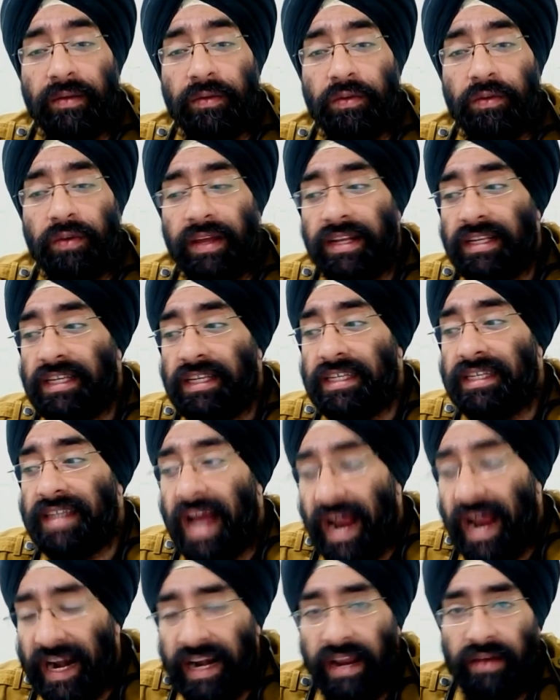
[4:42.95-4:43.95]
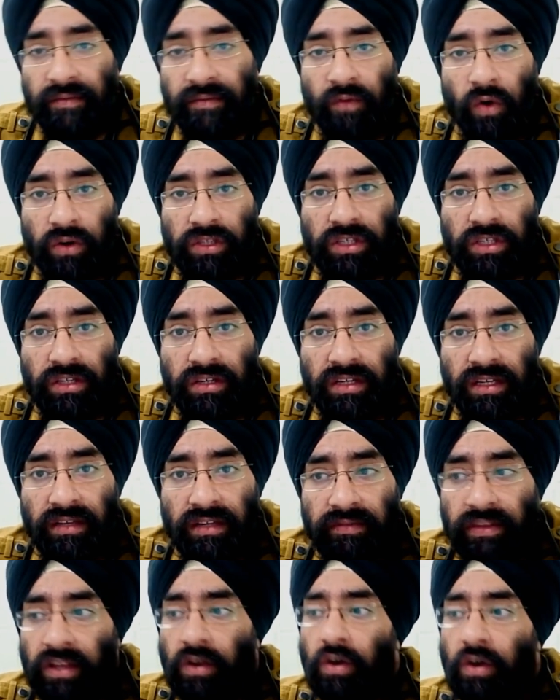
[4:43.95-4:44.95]
You can stand and watch the
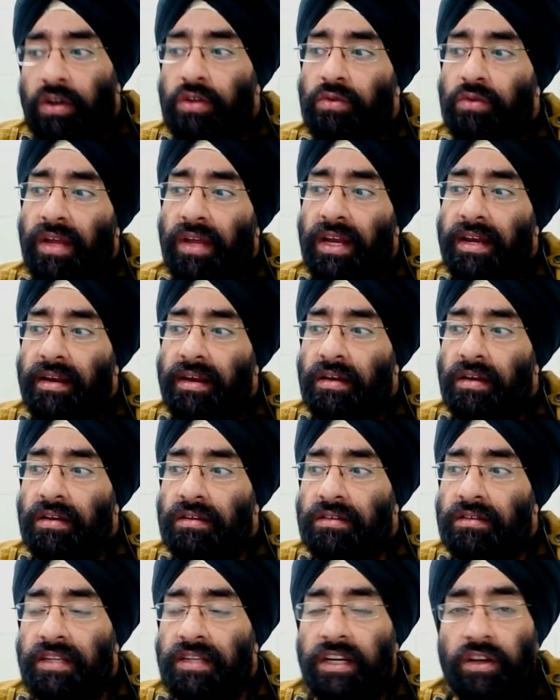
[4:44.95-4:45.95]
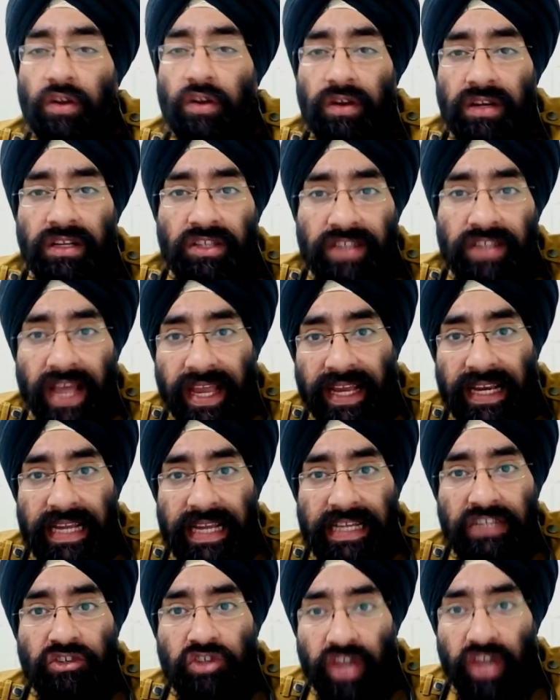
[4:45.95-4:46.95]
TV, or you can sit on a
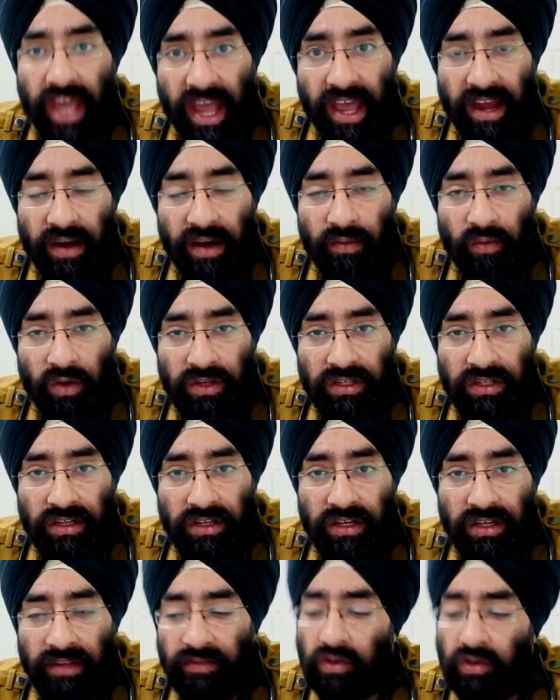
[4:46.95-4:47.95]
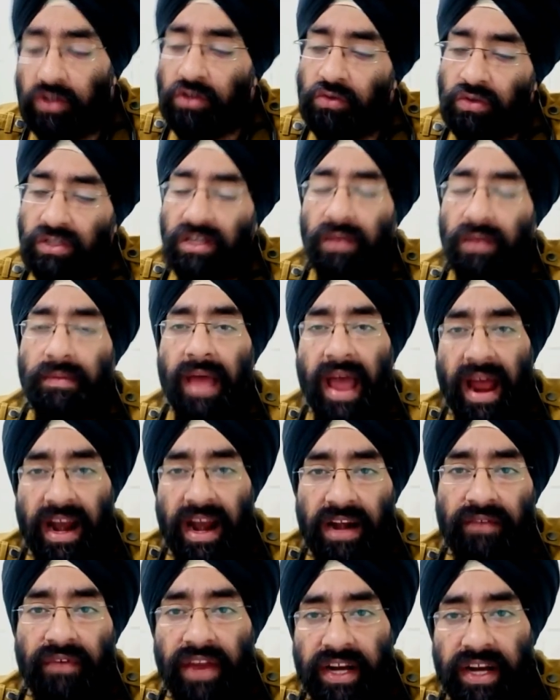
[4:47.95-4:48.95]
cycling chair and watch the TV, or use some
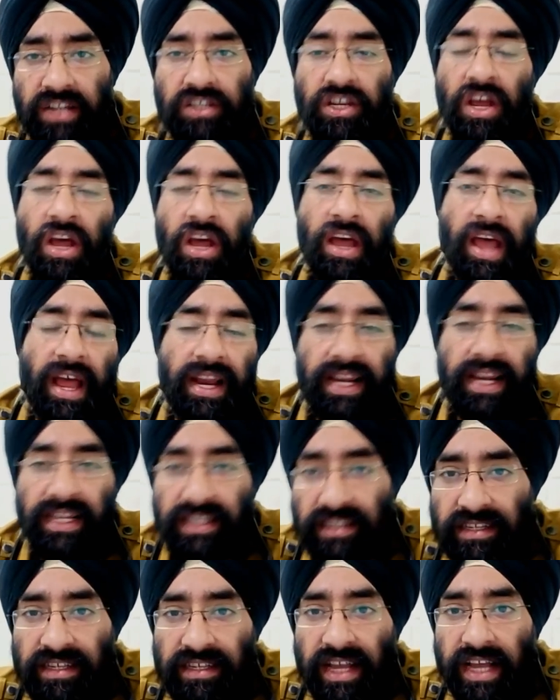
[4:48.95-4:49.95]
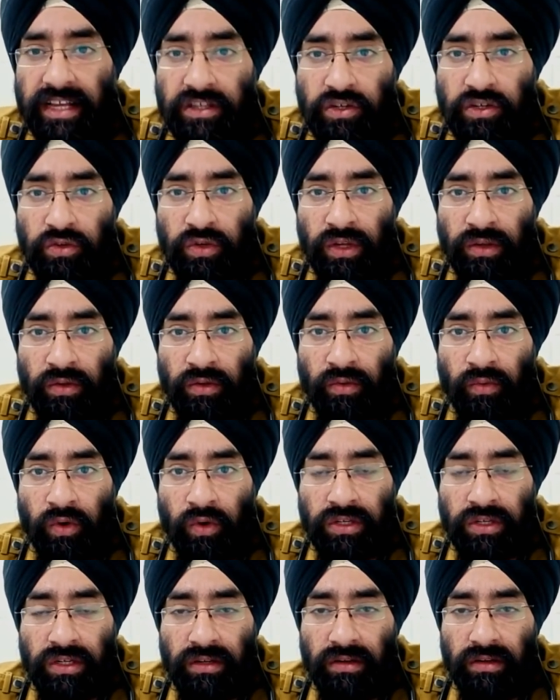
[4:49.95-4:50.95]
hand weights and exercise during
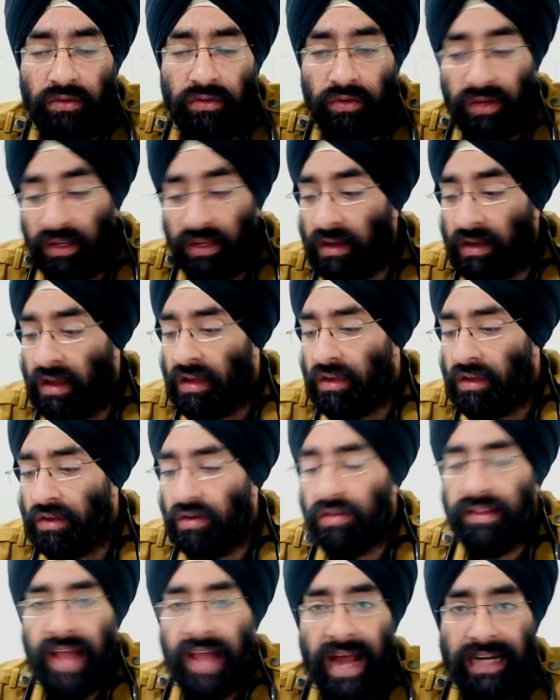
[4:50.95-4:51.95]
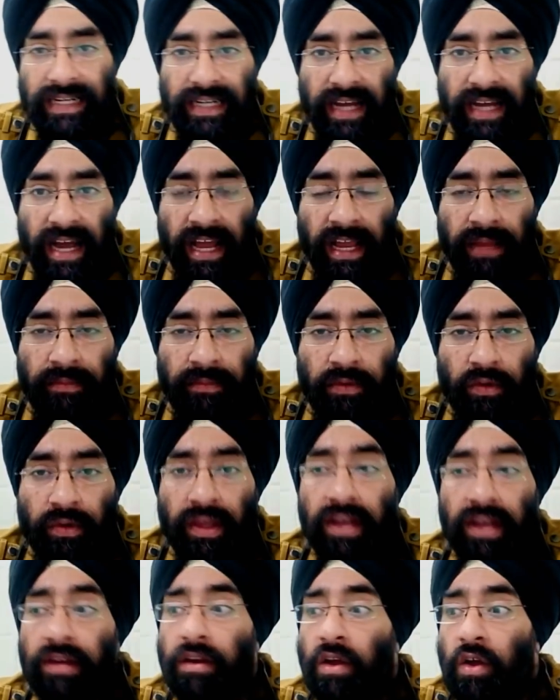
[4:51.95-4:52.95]
that time. You
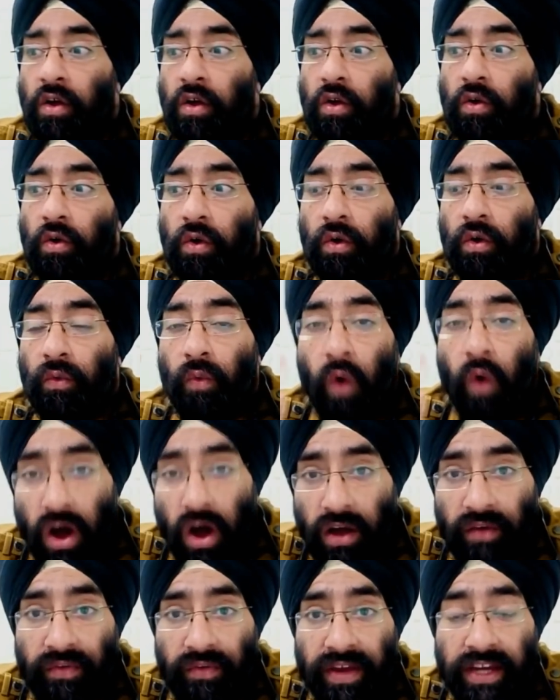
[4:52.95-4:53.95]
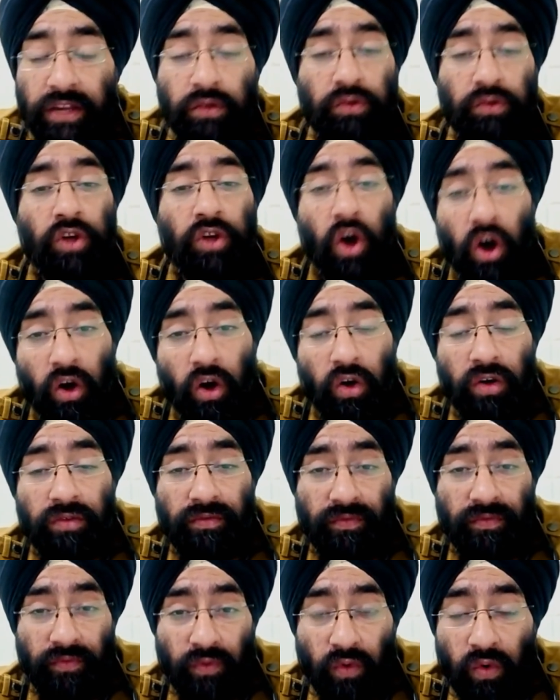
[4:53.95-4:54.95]
can walk when you talk
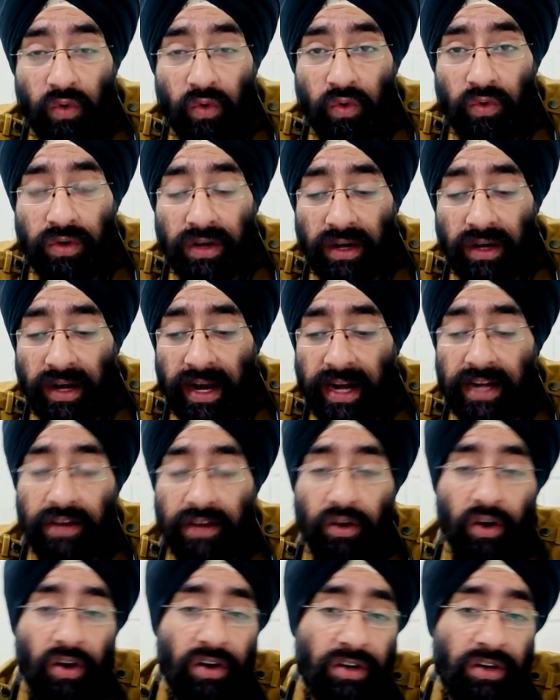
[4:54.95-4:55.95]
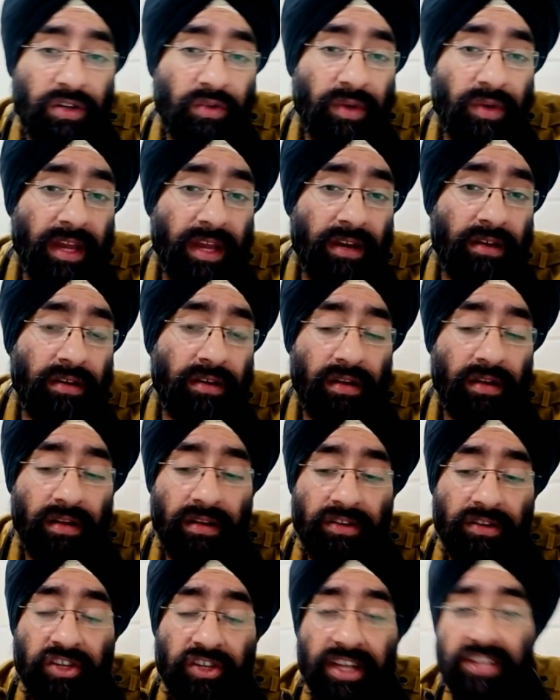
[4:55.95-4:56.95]
on phone, right? Or you
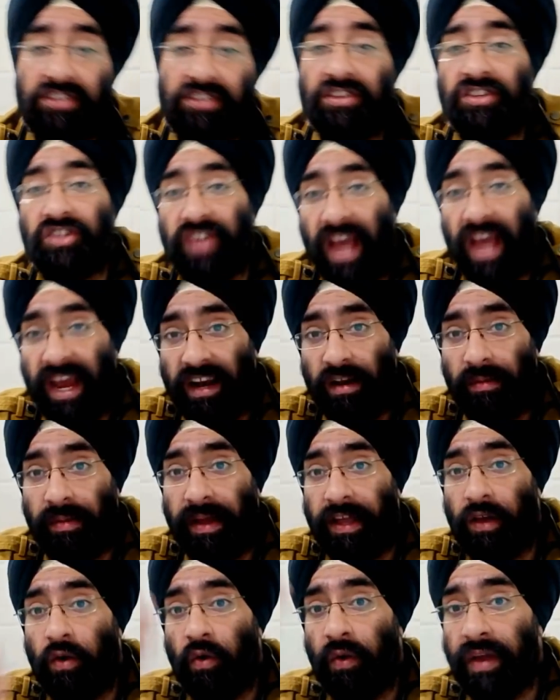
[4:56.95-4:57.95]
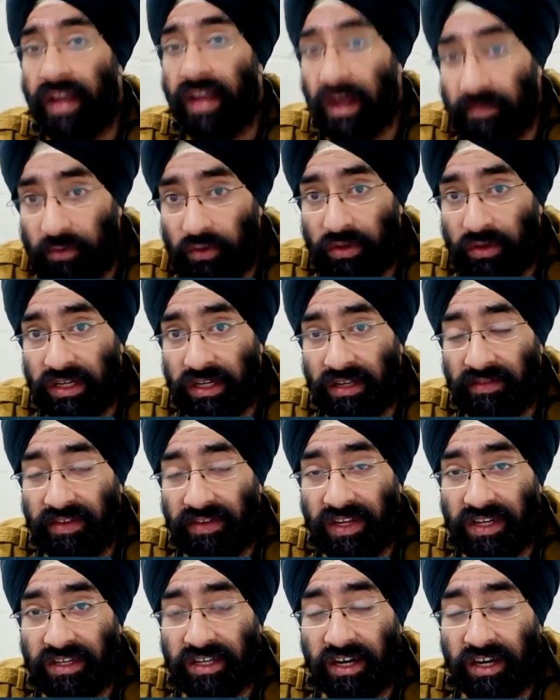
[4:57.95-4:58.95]
can change the channel by going up to the
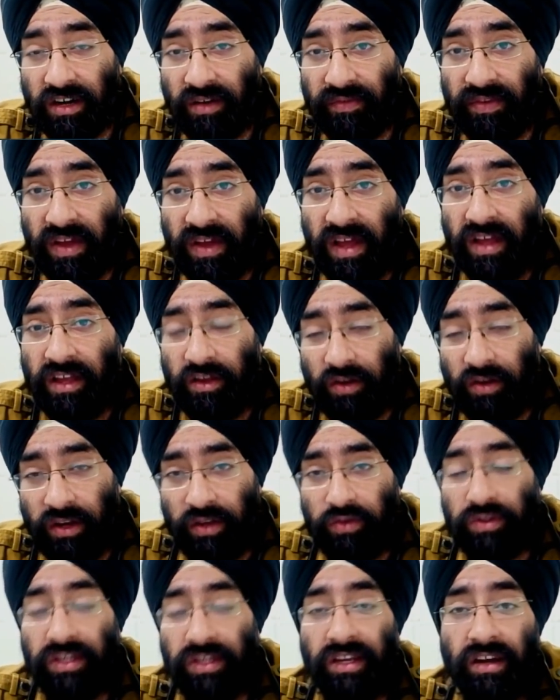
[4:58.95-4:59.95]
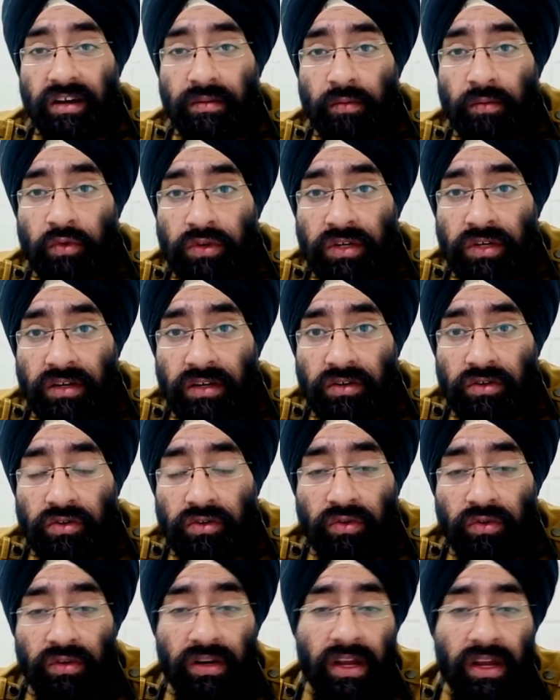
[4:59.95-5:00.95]
TV instead of, you know, using a remote
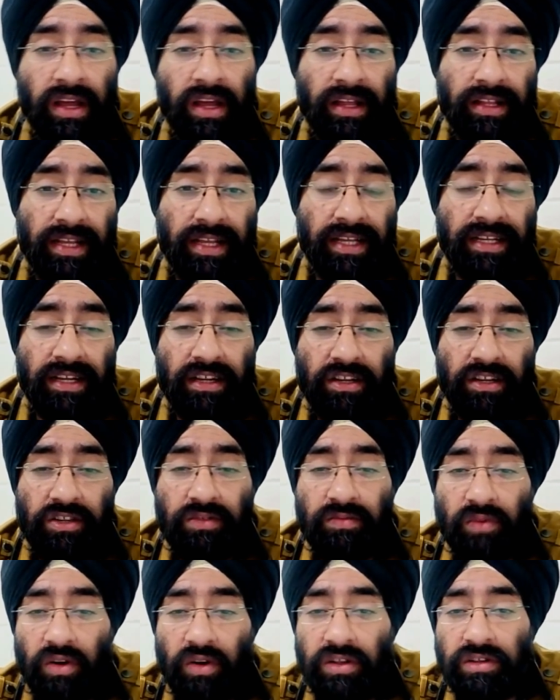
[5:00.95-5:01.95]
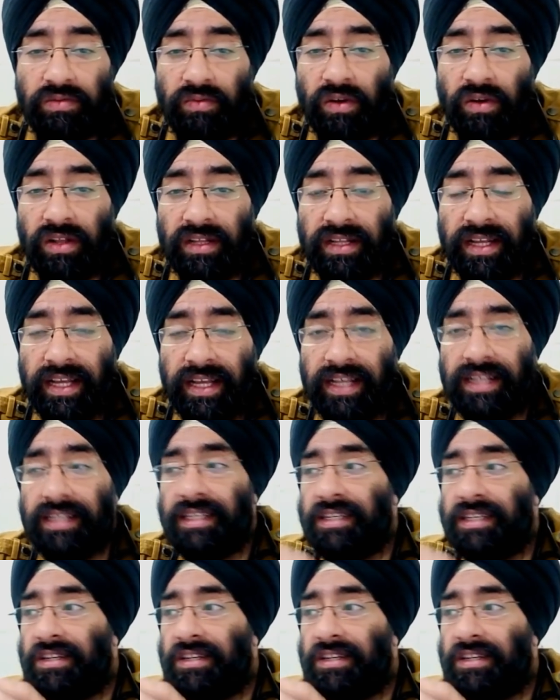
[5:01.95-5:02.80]
control. These are the small things.